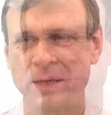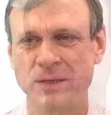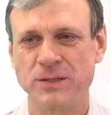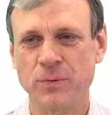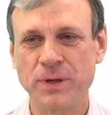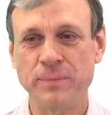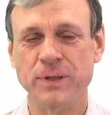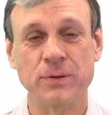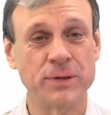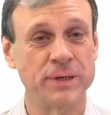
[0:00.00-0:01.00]
So we're going to be
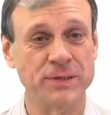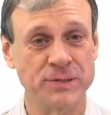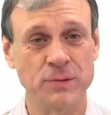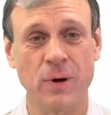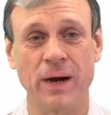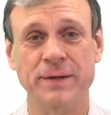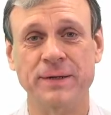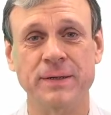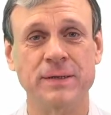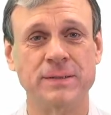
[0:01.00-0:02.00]
looking at two
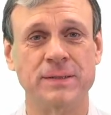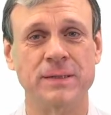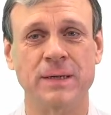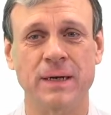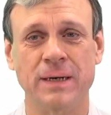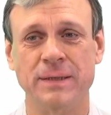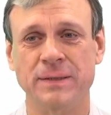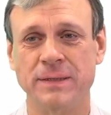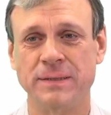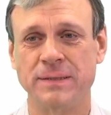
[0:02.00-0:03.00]
ideas in
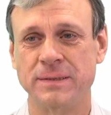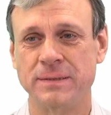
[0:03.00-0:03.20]
this